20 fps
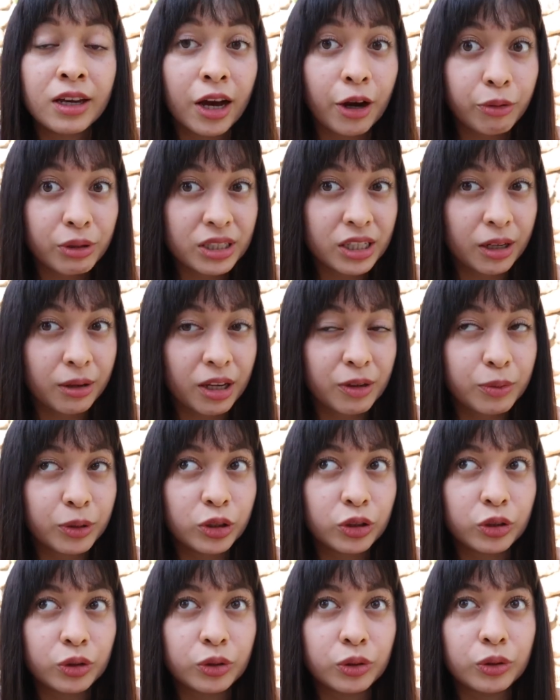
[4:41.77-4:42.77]
I wasn't
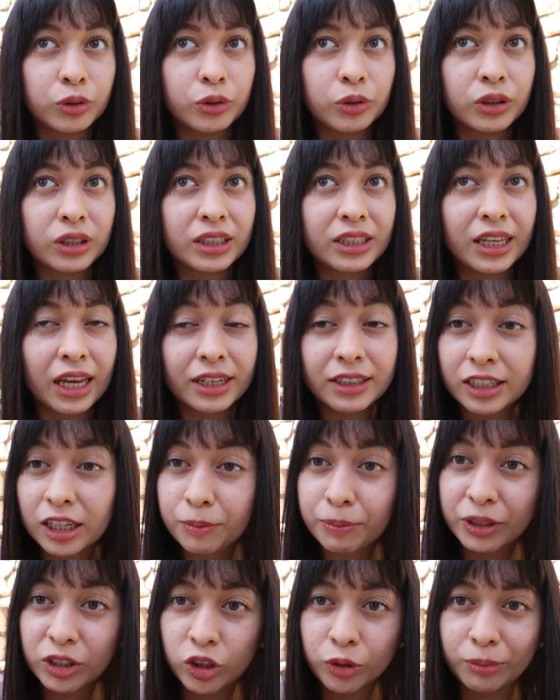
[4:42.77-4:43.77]
able to get
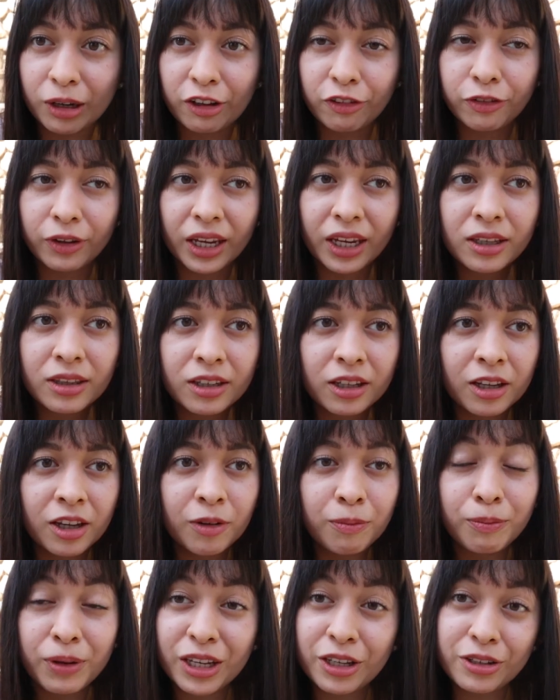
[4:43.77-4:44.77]
deep into my faith
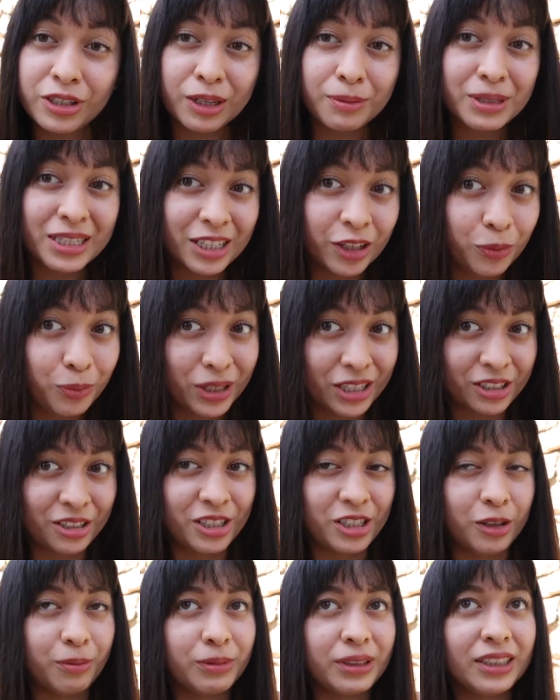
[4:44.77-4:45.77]
because I'm still
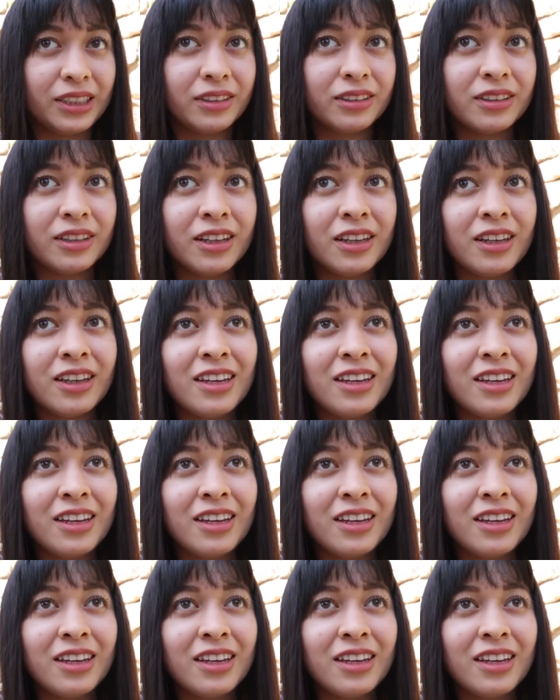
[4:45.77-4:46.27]
missing something.